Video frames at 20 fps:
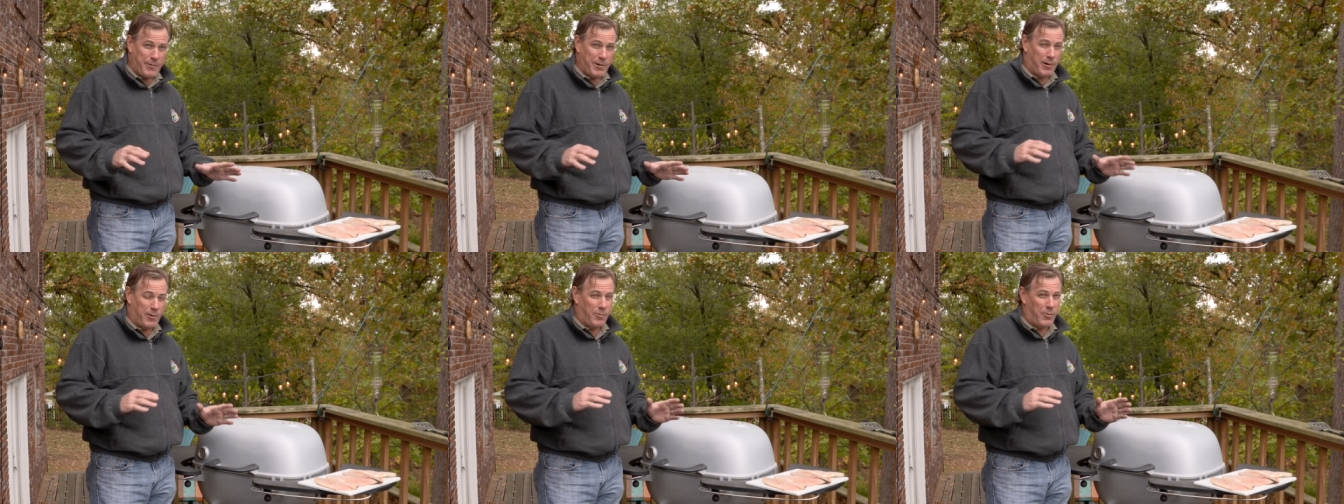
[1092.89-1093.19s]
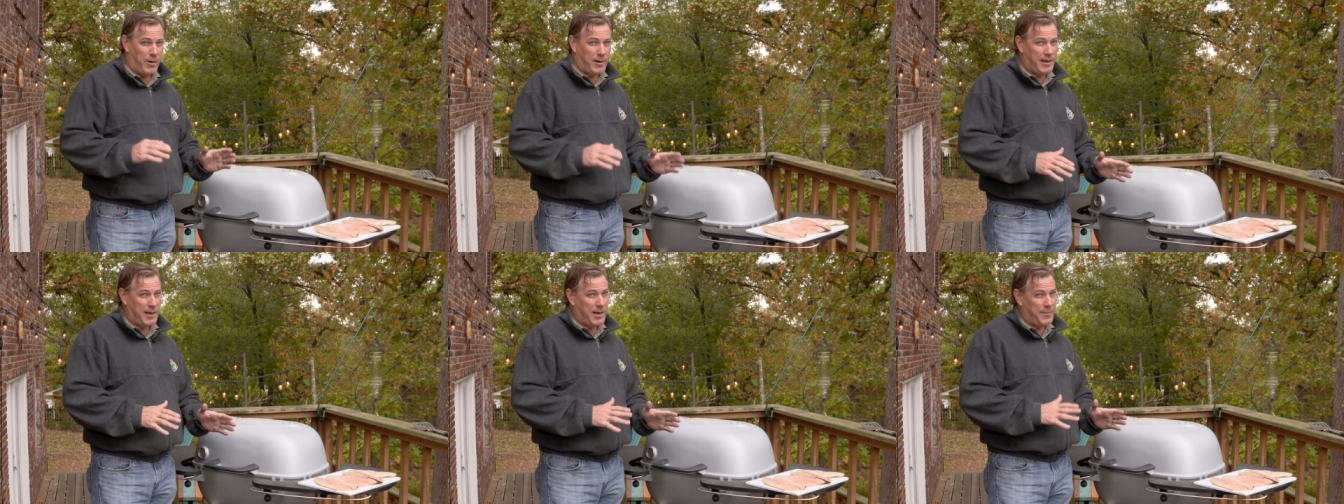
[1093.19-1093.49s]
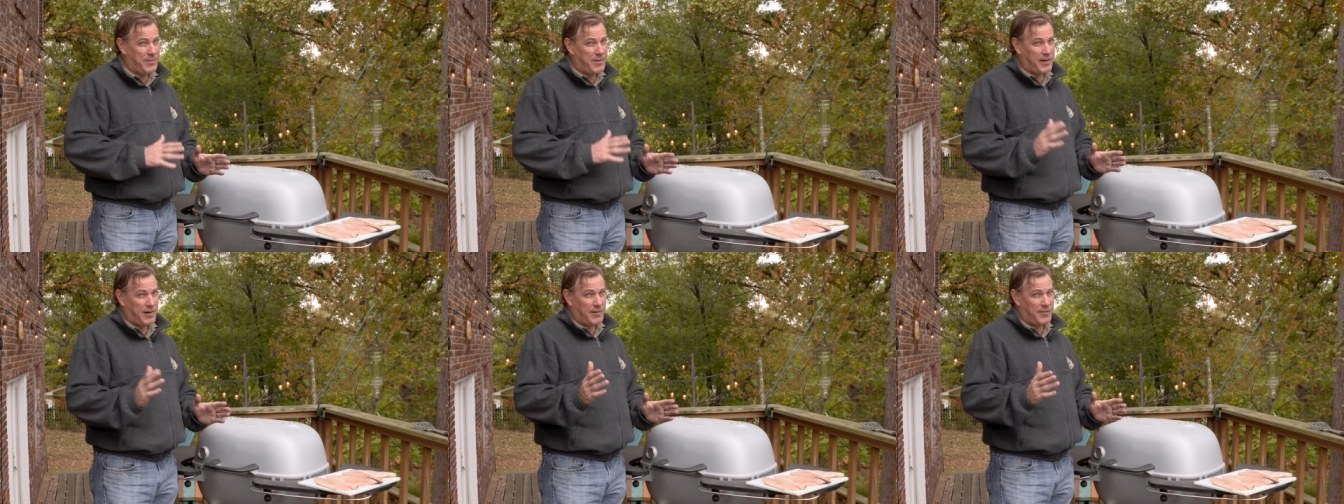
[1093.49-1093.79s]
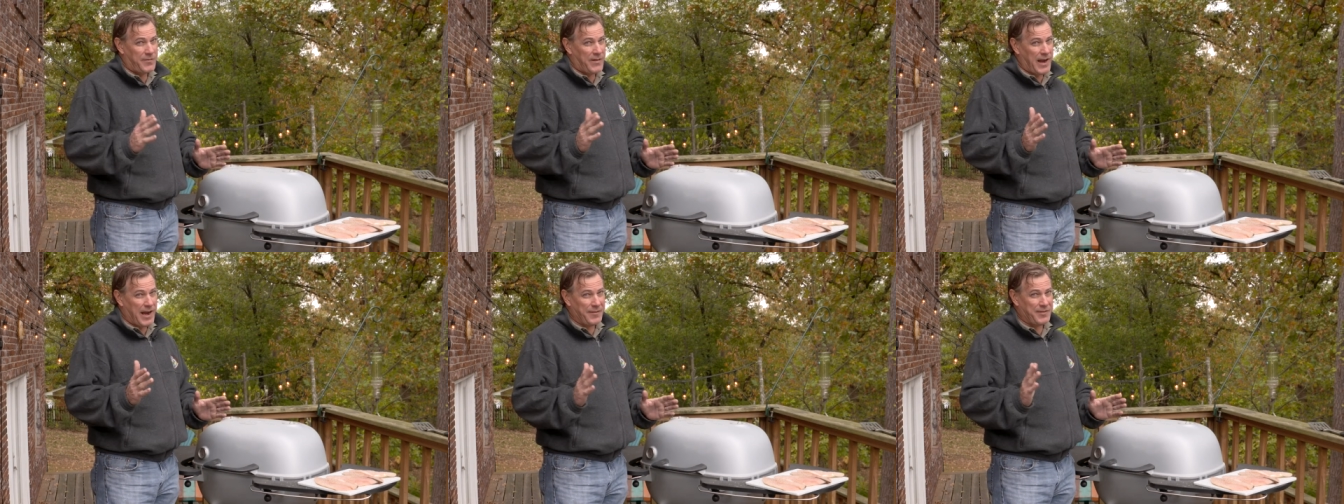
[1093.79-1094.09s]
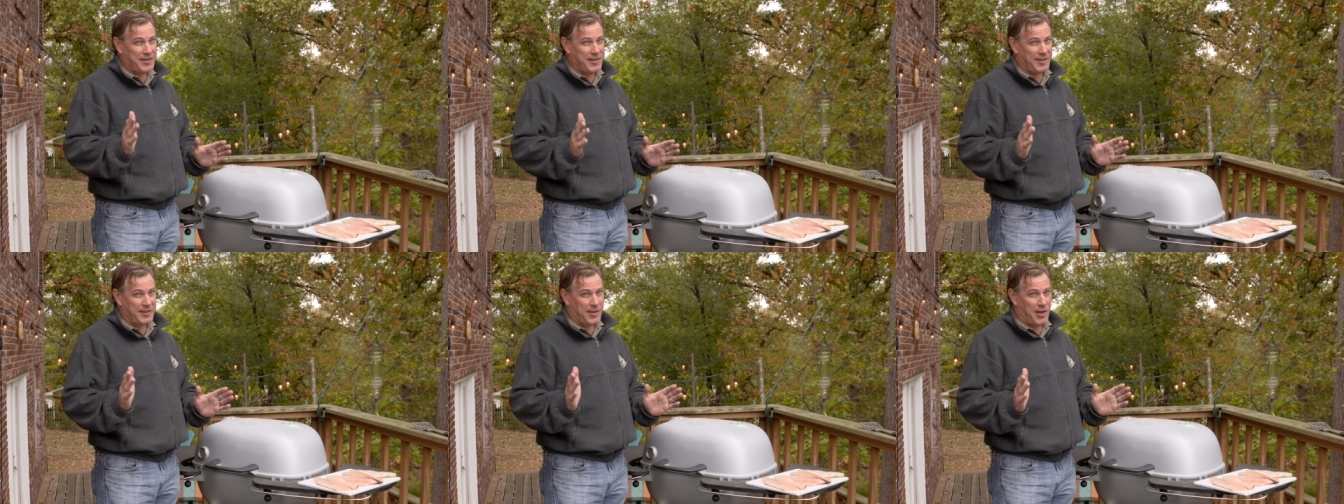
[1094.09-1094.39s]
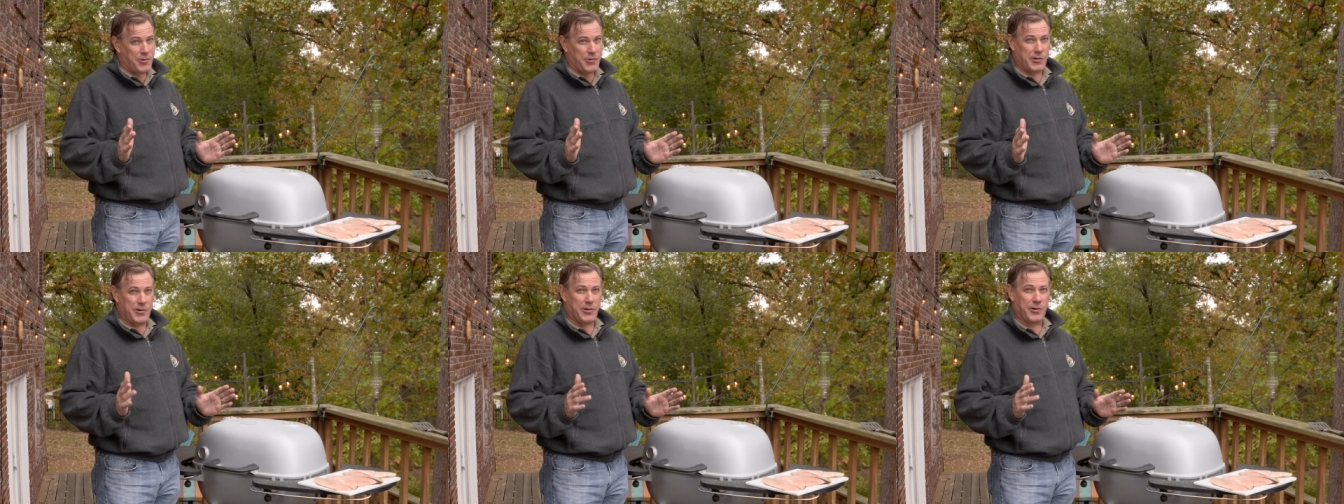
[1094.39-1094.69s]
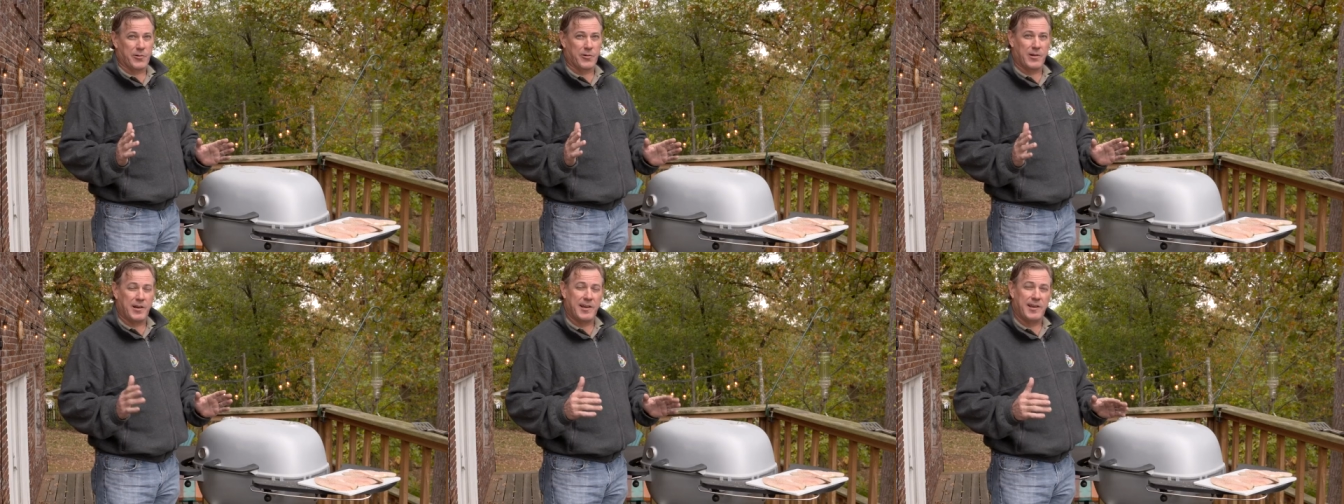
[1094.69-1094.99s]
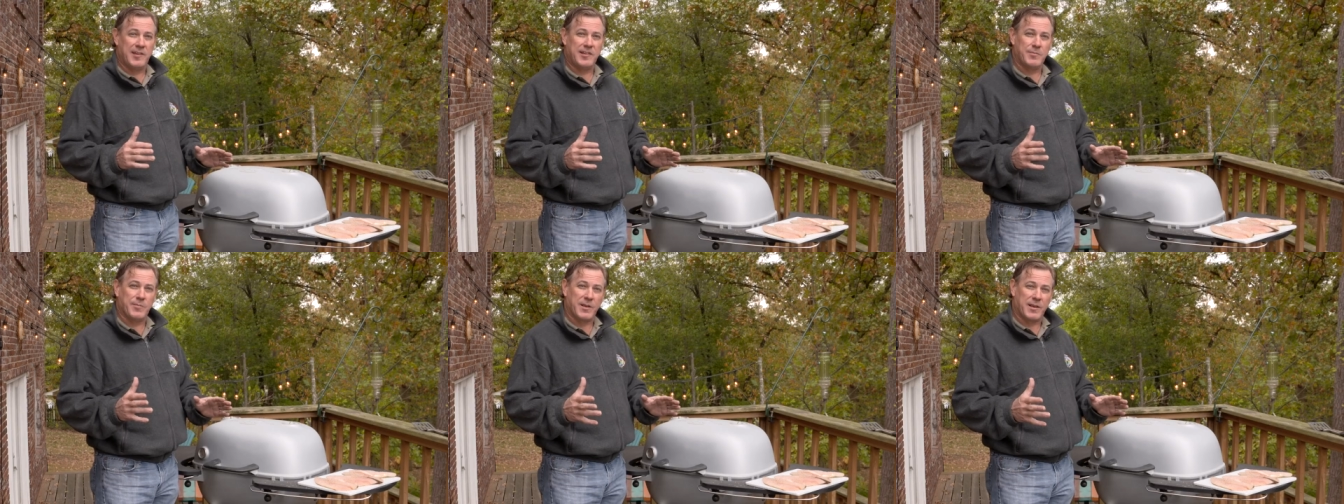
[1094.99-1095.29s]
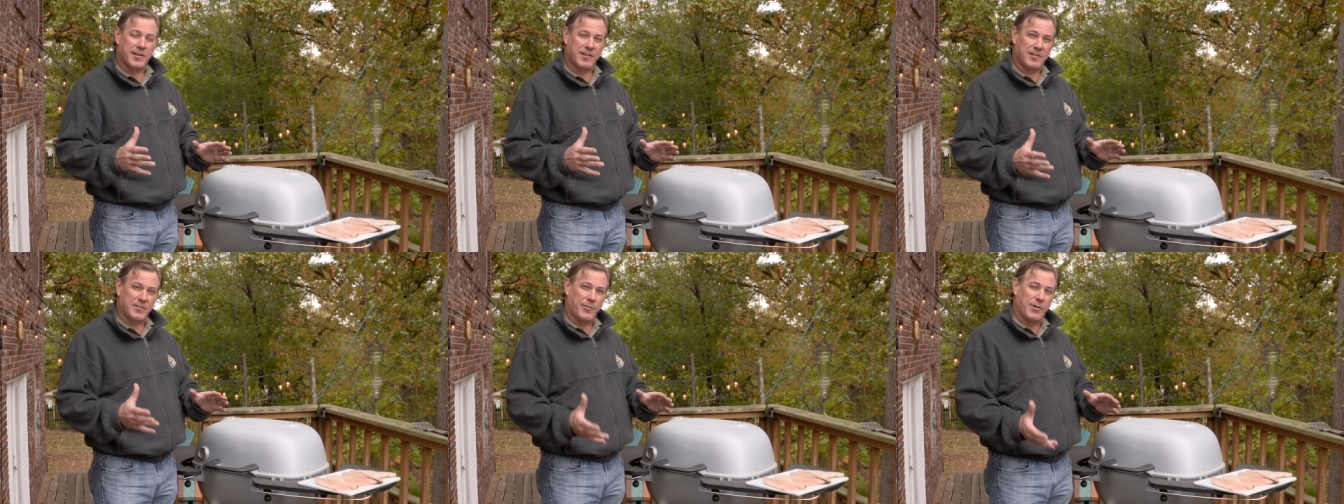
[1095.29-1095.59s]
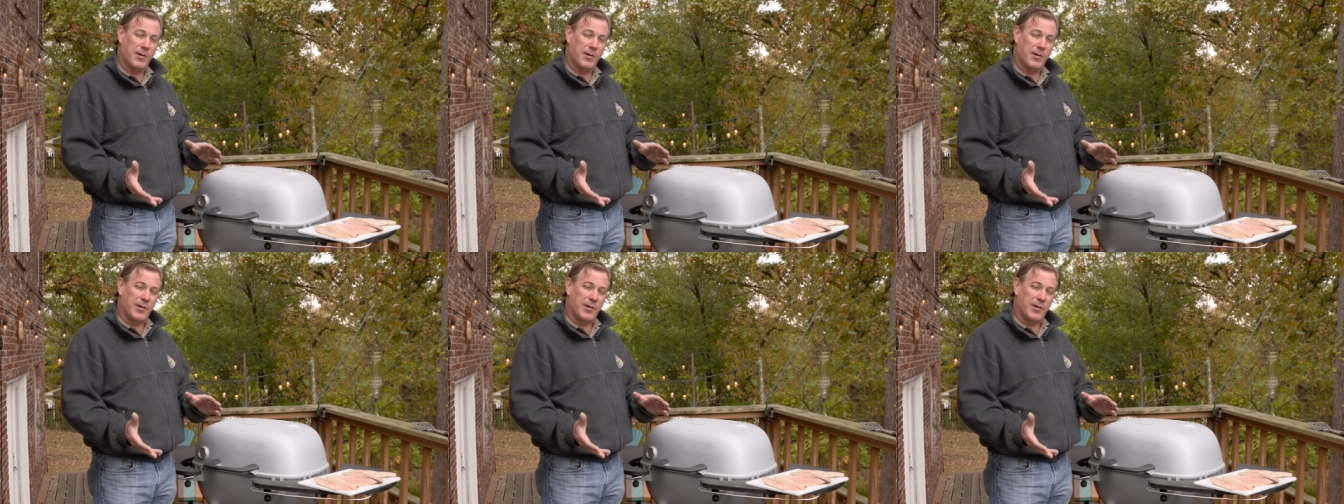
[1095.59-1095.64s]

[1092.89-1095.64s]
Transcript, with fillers: We don't want it up there five, 600 degrees because